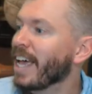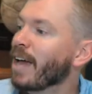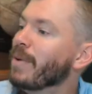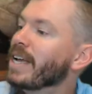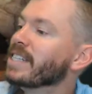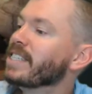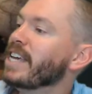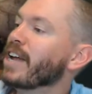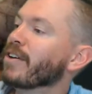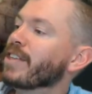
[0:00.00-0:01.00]
And we can see
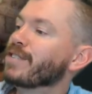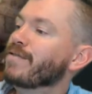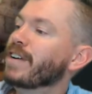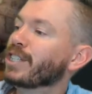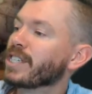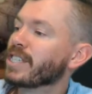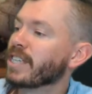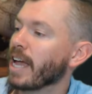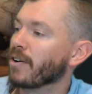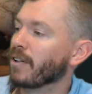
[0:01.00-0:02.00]
here this vicious
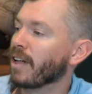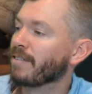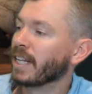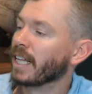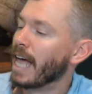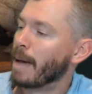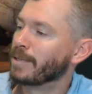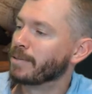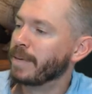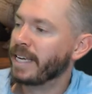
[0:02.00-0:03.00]
cycle of
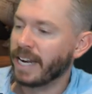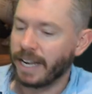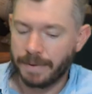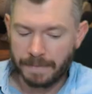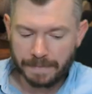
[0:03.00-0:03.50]
collapse beginning.